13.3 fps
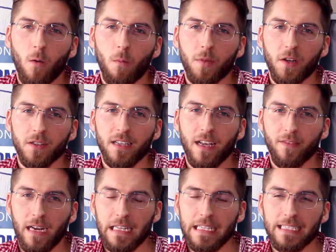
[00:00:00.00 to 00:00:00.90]
because
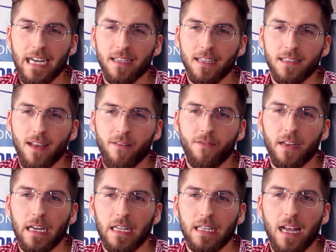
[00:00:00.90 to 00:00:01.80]
I decided
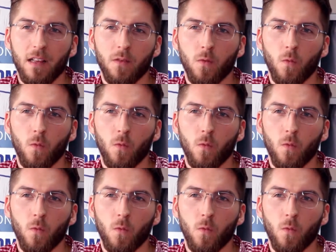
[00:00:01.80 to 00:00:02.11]
something, not